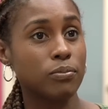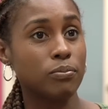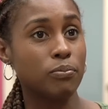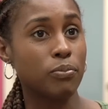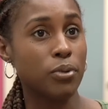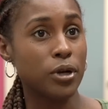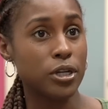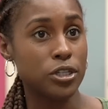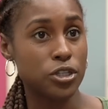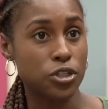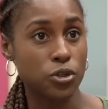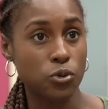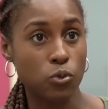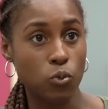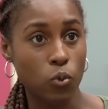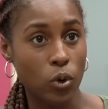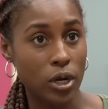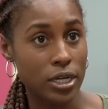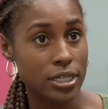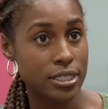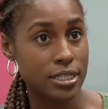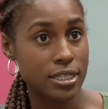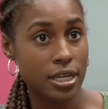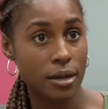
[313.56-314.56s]
brings you
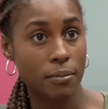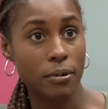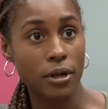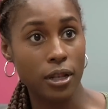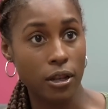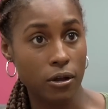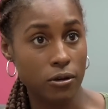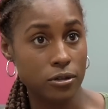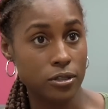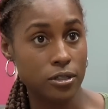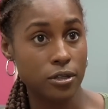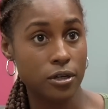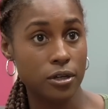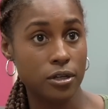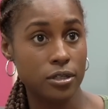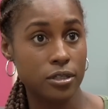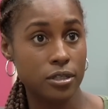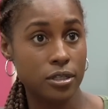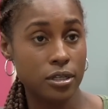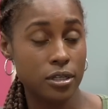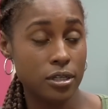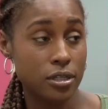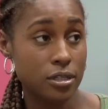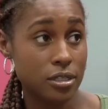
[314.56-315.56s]
one step closer
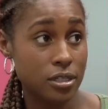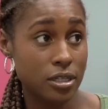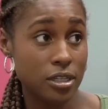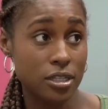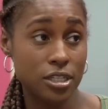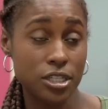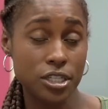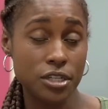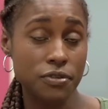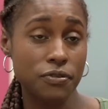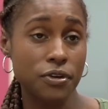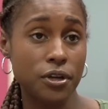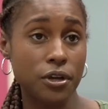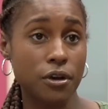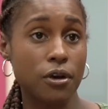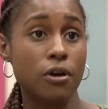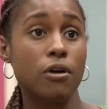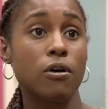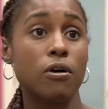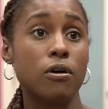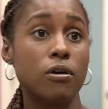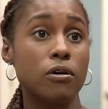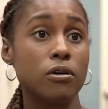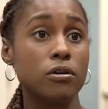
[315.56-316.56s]
to, to achieving your
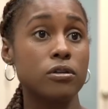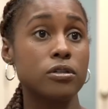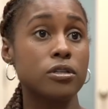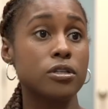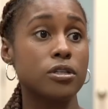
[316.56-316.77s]
goals.